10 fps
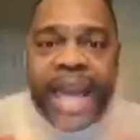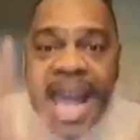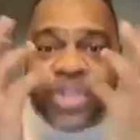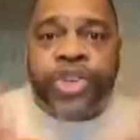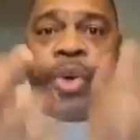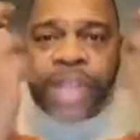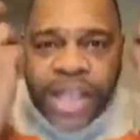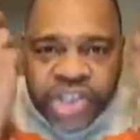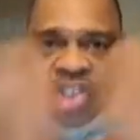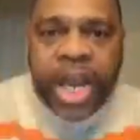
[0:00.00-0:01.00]
get you
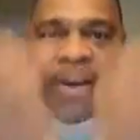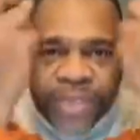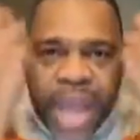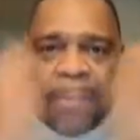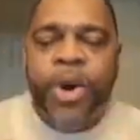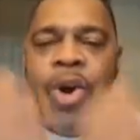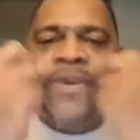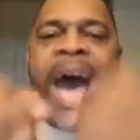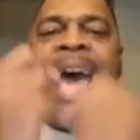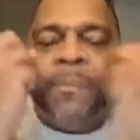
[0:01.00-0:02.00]
to shift and
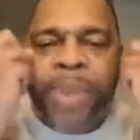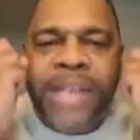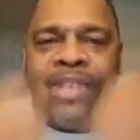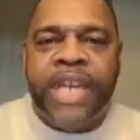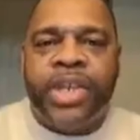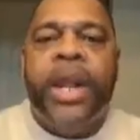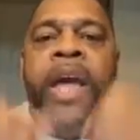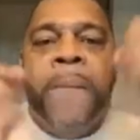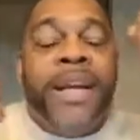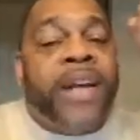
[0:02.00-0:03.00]
move out of position
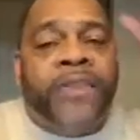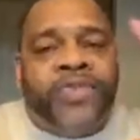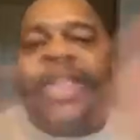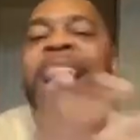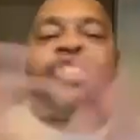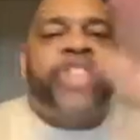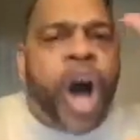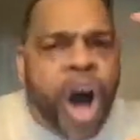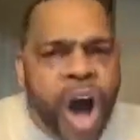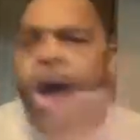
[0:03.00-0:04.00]
because that's
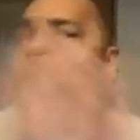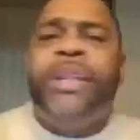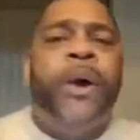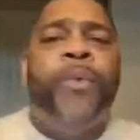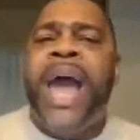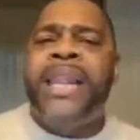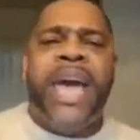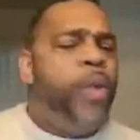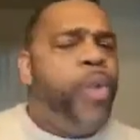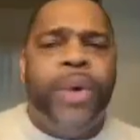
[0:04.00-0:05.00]
the only way
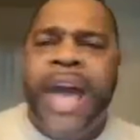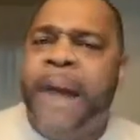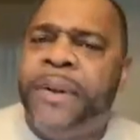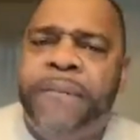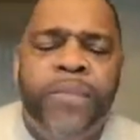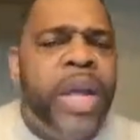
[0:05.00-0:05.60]
that it won't happen.